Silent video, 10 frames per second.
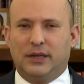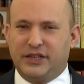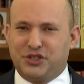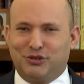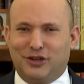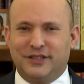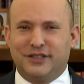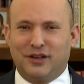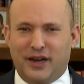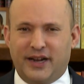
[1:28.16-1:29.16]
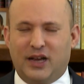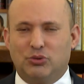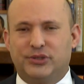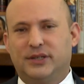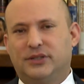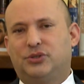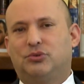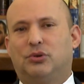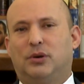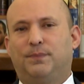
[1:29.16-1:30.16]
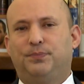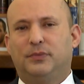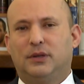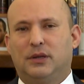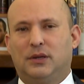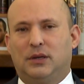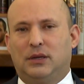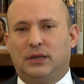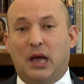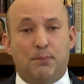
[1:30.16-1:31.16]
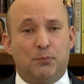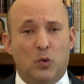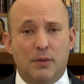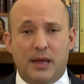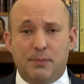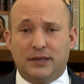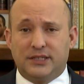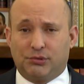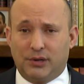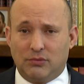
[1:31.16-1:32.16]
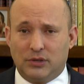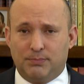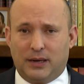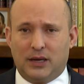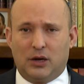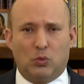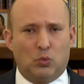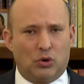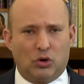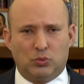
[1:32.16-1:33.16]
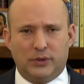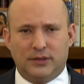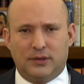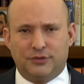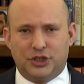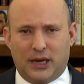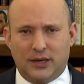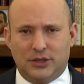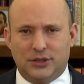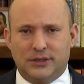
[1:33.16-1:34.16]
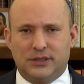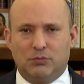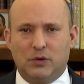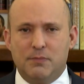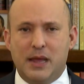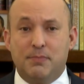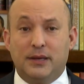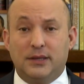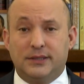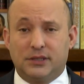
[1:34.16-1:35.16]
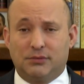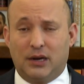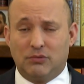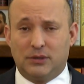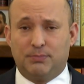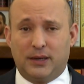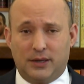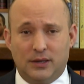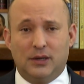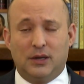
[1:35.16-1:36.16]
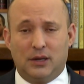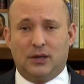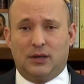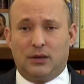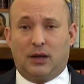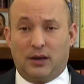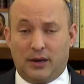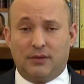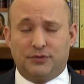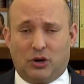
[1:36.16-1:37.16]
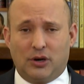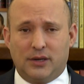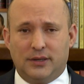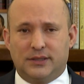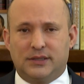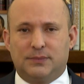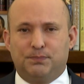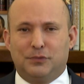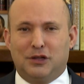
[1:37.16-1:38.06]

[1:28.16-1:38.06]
Israel is a lighthouse in a storm. Yep, we may be surrounded by a whirlwind of challenges and we may be surrounded by a lot of darkness,